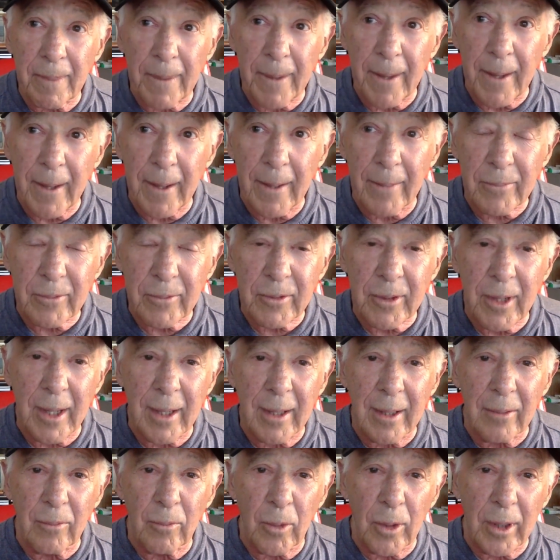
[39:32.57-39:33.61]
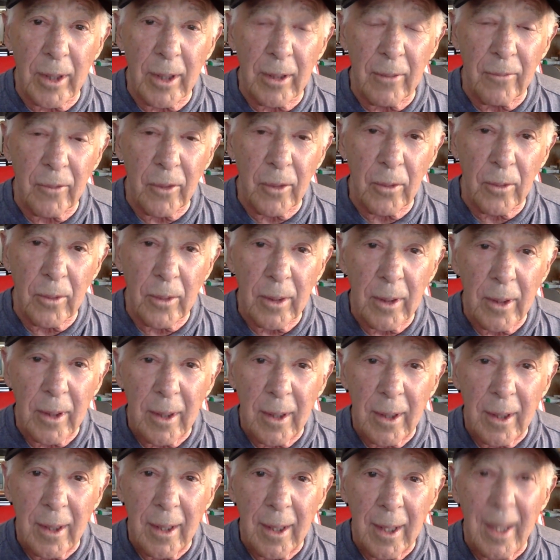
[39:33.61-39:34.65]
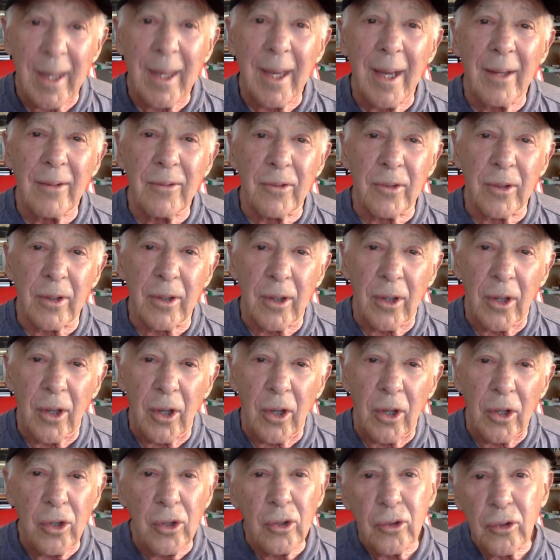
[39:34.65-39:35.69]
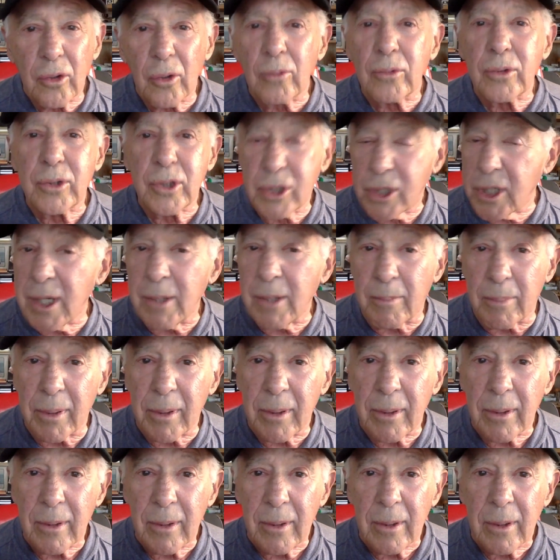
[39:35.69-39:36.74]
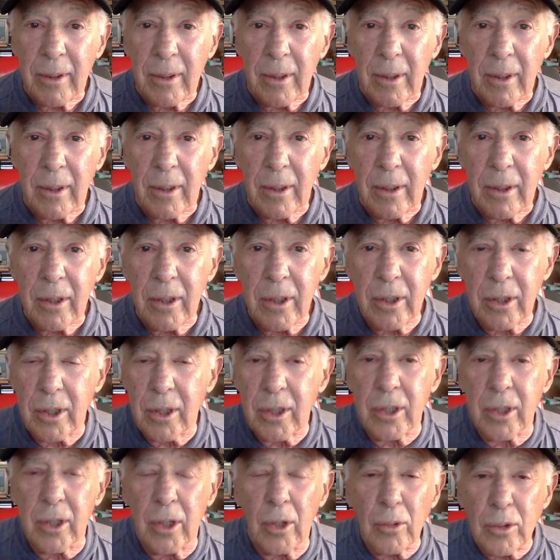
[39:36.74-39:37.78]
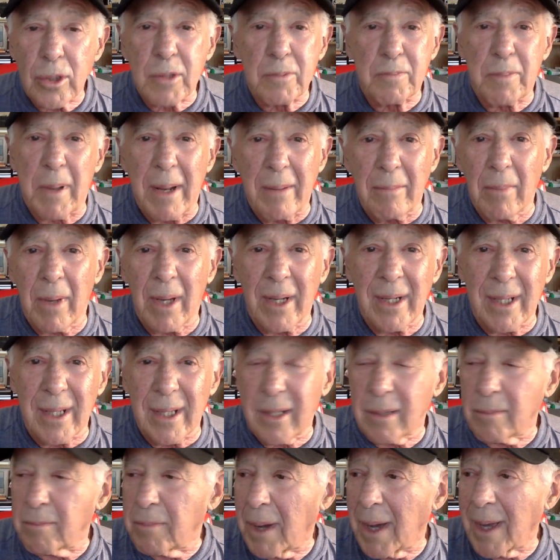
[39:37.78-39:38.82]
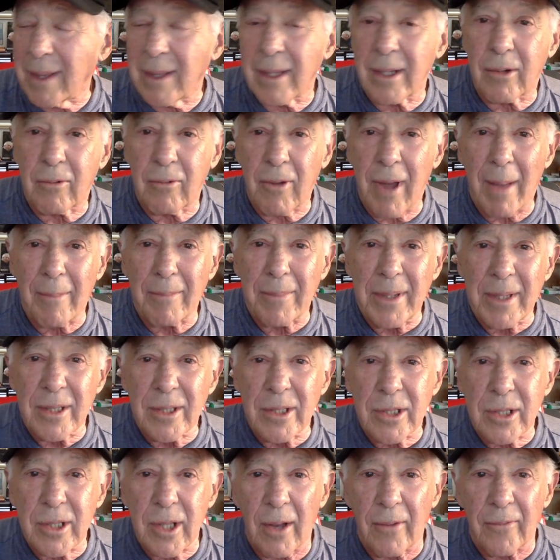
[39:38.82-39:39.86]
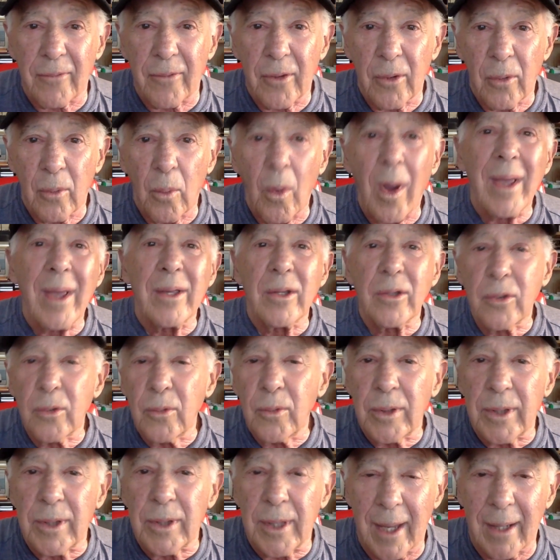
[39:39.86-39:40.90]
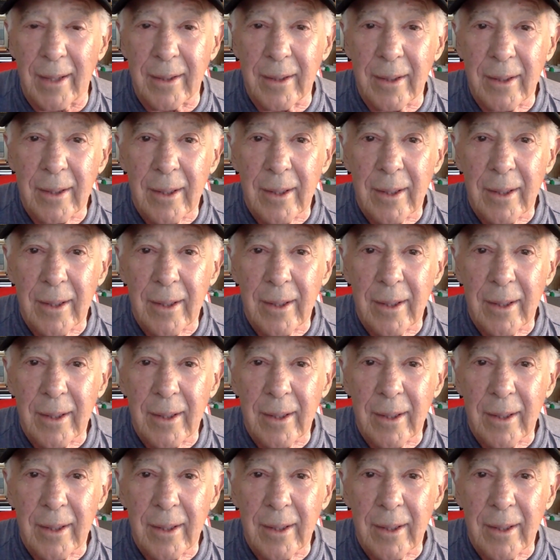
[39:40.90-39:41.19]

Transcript: And I'm saying in one interview, hey, Izzy, you're so cheap. You don't spend money. You buy the crappiest stuff. Why are you doing that?